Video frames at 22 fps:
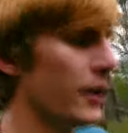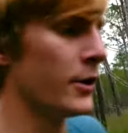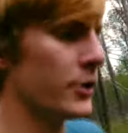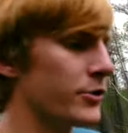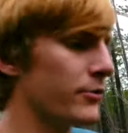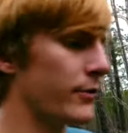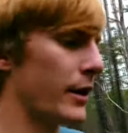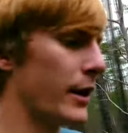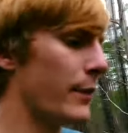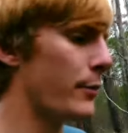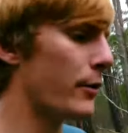
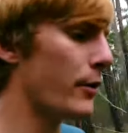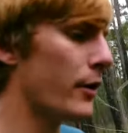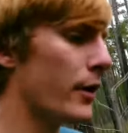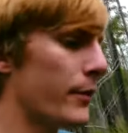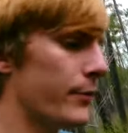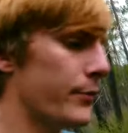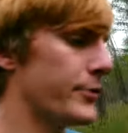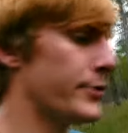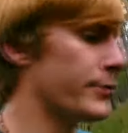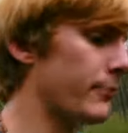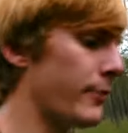So when I brought
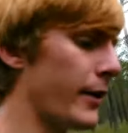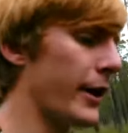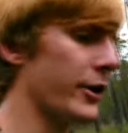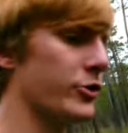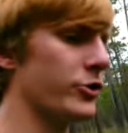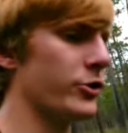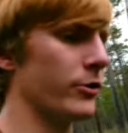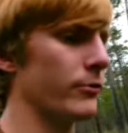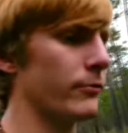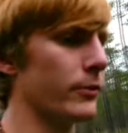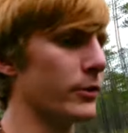up
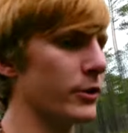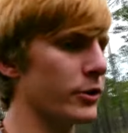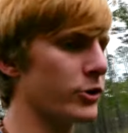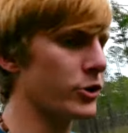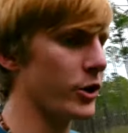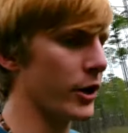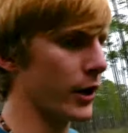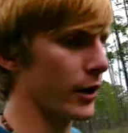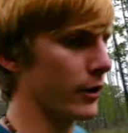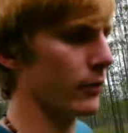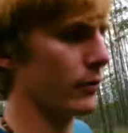direction with the
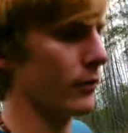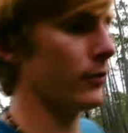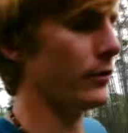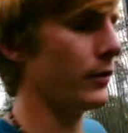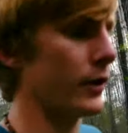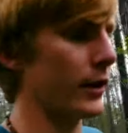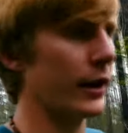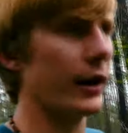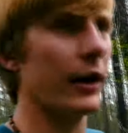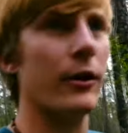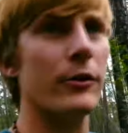channel,
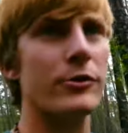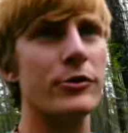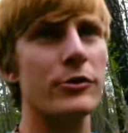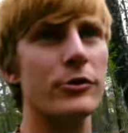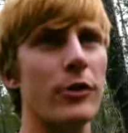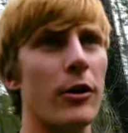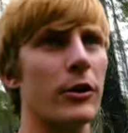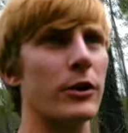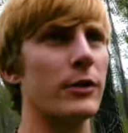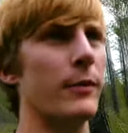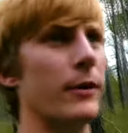and I also
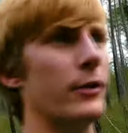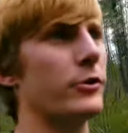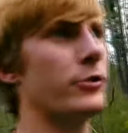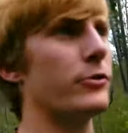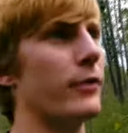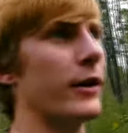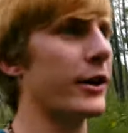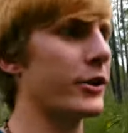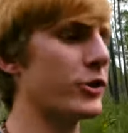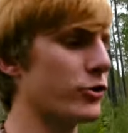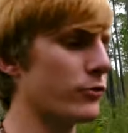talked about
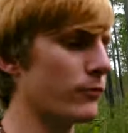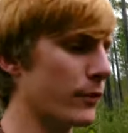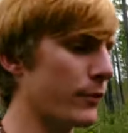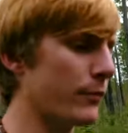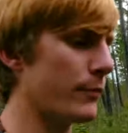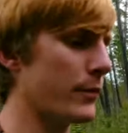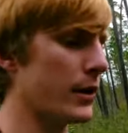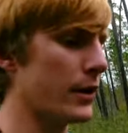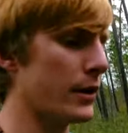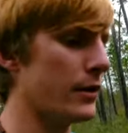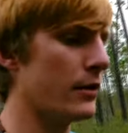direction with
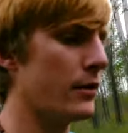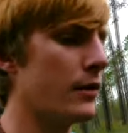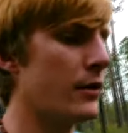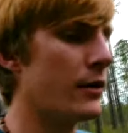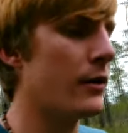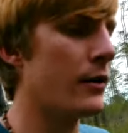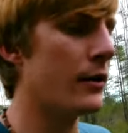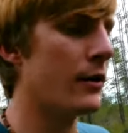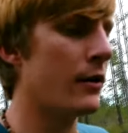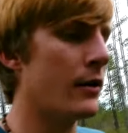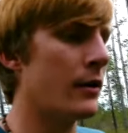me,
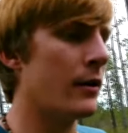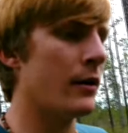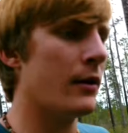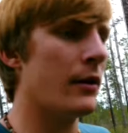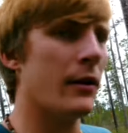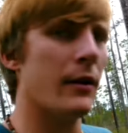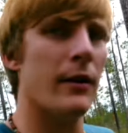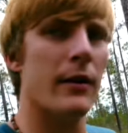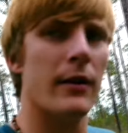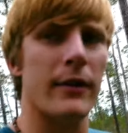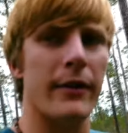
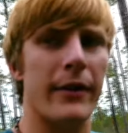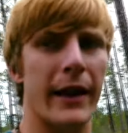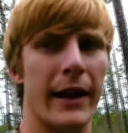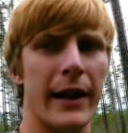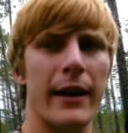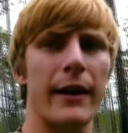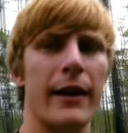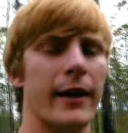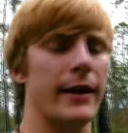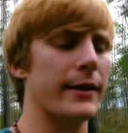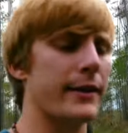
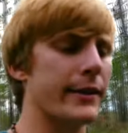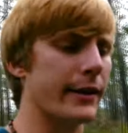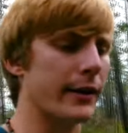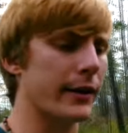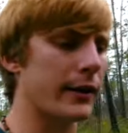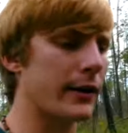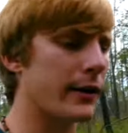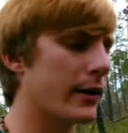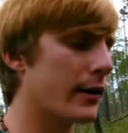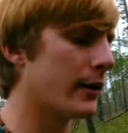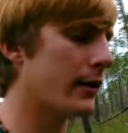that, I
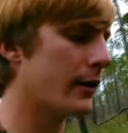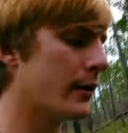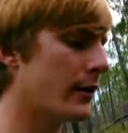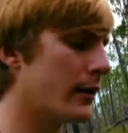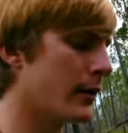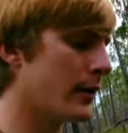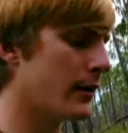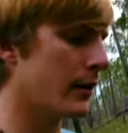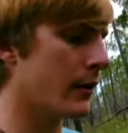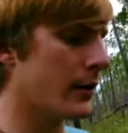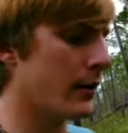think,
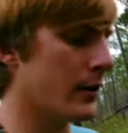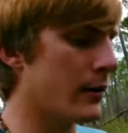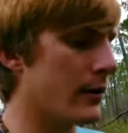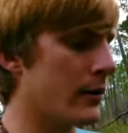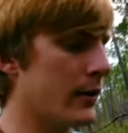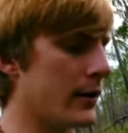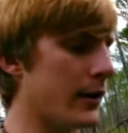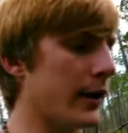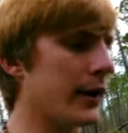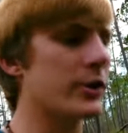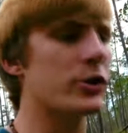
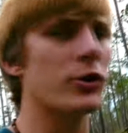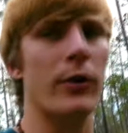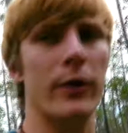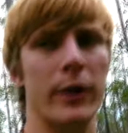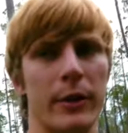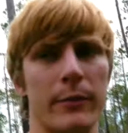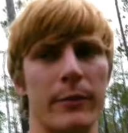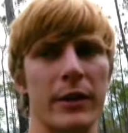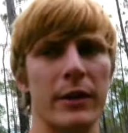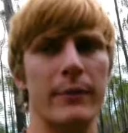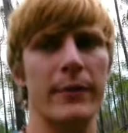is
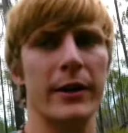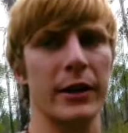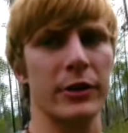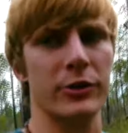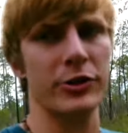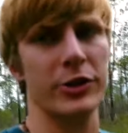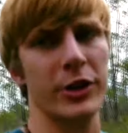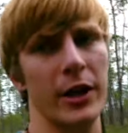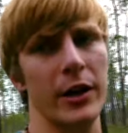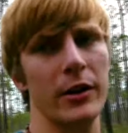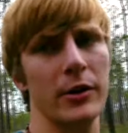going to be the
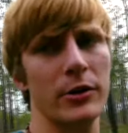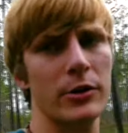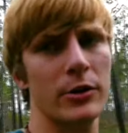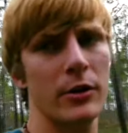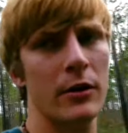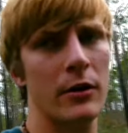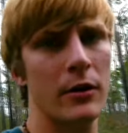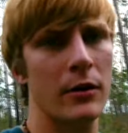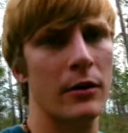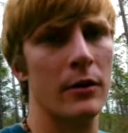biggest change.